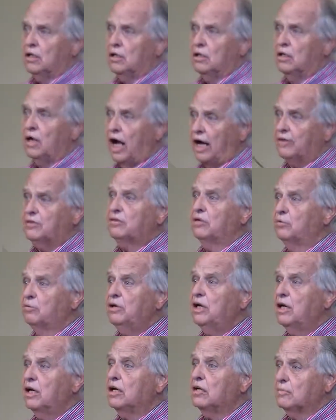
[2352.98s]
not to
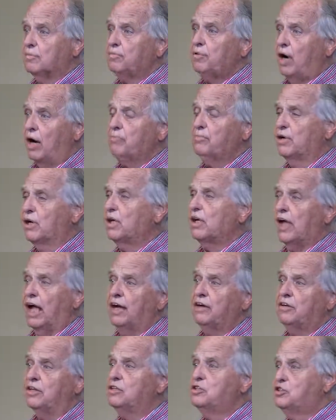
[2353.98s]
read it properly
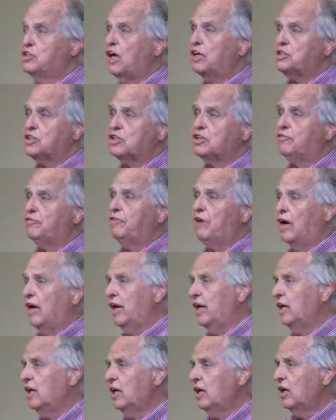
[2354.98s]
and to
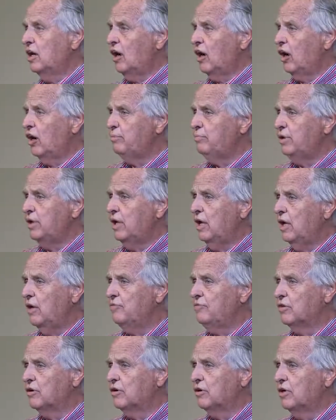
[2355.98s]
justify our
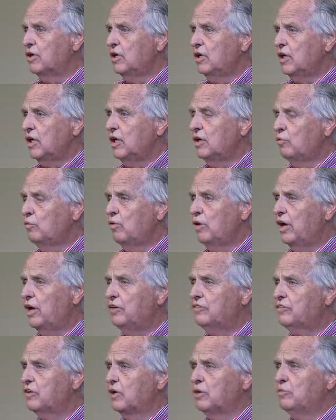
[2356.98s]
behavior in
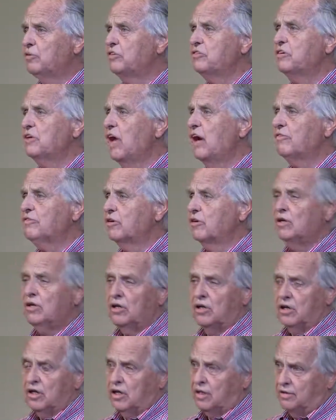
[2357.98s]
ways that it was never
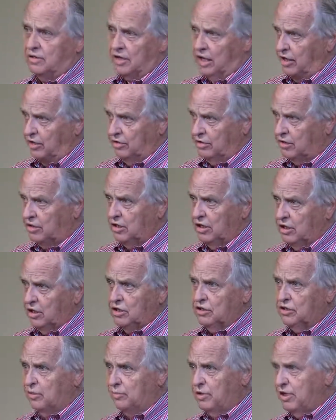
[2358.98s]
intended
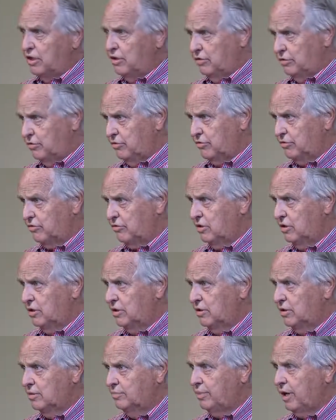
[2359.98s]
to be used
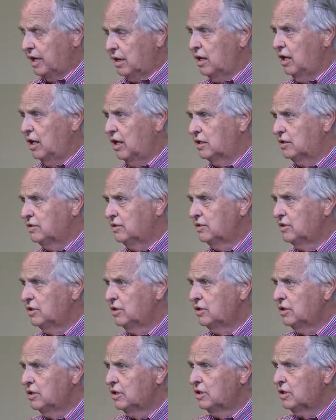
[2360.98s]
by God,
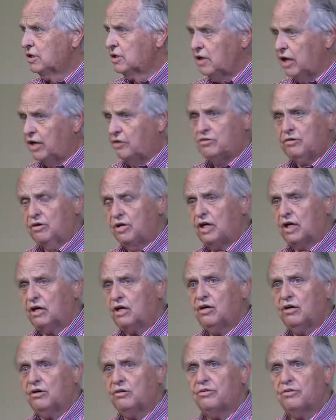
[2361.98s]
to contradict
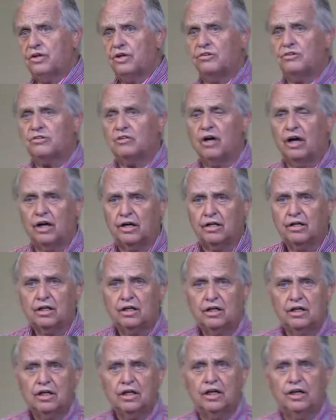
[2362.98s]
clear things taught
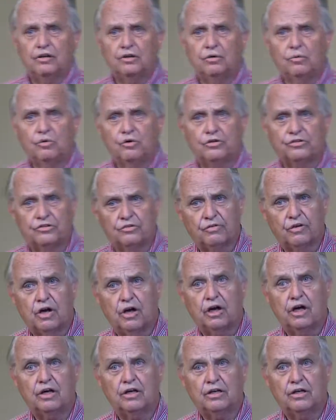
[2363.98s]
in the words of
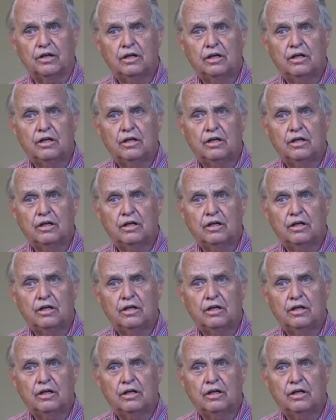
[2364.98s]
God.